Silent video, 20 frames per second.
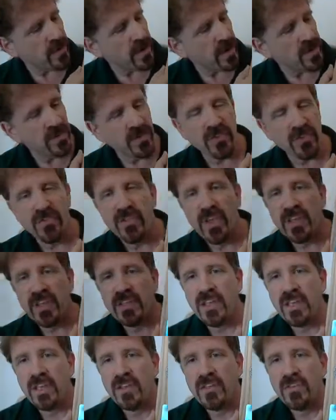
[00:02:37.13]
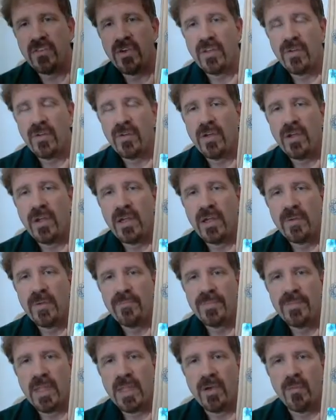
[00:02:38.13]
are intersecting each other.
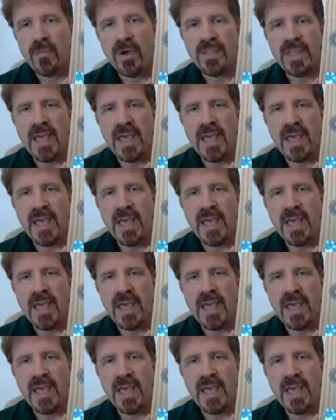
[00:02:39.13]
What